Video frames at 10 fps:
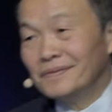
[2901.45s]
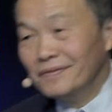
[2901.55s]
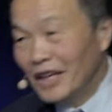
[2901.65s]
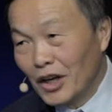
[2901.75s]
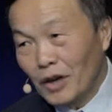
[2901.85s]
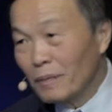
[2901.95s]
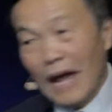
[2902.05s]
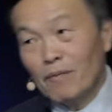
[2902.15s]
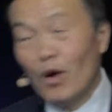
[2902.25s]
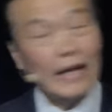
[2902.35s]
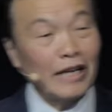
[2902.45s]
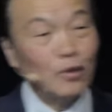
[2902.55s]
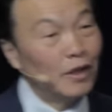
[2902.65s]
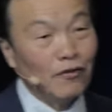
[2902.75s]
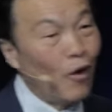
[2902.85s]
We cannot have more than
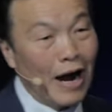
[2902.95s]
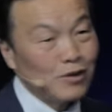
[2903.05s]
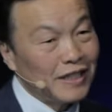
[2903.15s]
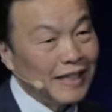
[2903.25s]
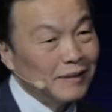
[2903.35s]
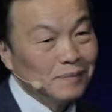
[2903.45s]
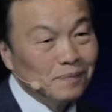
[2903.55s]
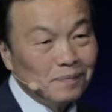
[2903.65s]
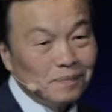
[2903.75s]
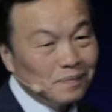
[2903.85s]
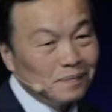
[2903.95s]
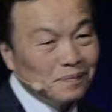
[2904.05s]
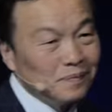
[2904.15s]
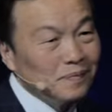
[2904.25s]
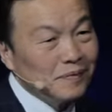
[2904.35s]
24 hours a day.
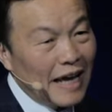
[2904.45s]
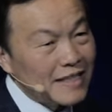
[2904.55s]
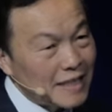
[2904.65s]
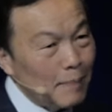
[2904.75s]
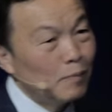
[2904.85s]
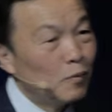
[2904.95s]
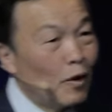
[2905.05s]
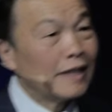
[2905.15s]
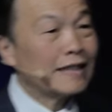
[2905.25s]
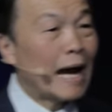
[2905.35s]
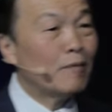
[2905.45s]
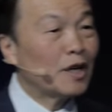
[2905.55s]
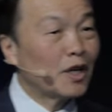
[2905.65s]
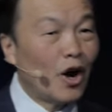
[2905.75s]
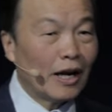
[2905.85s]
Except one time
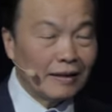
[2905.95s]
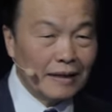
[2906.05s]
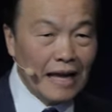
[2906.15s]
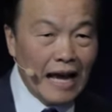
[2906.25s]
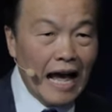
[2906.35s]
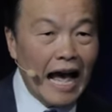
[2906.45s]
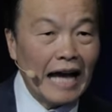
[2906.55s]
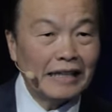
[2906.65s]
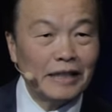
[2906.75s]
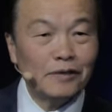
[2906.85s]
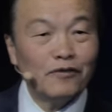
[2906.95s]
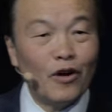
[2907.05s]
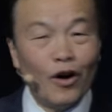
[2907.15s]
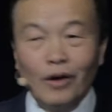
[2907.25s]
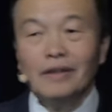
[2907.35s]
when God add in
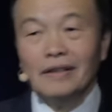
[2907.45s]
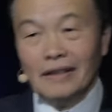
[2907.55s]
for